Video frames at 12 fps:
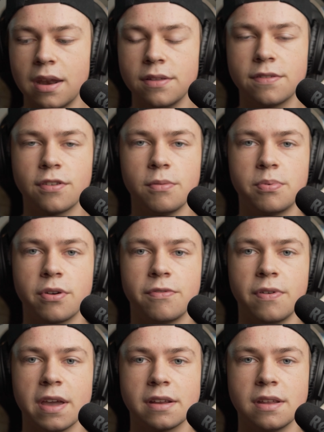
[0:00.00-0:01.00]
and it's super
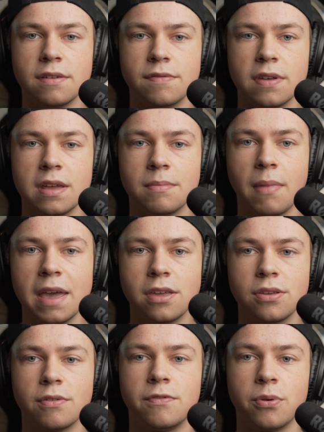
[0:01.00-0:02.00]
effective in
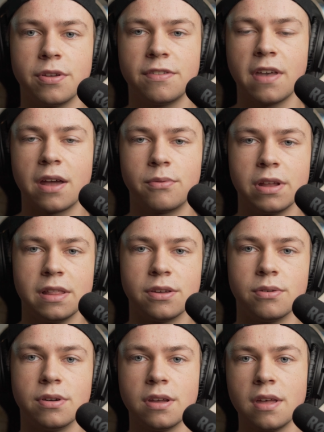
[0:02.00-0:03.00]
making your voice sound really
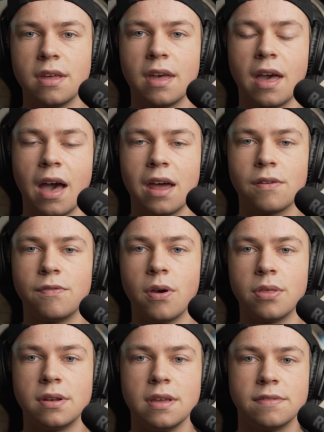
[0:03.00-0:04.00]
good at a
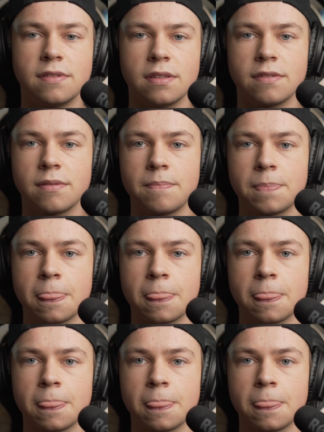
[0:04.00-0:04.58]
further distance.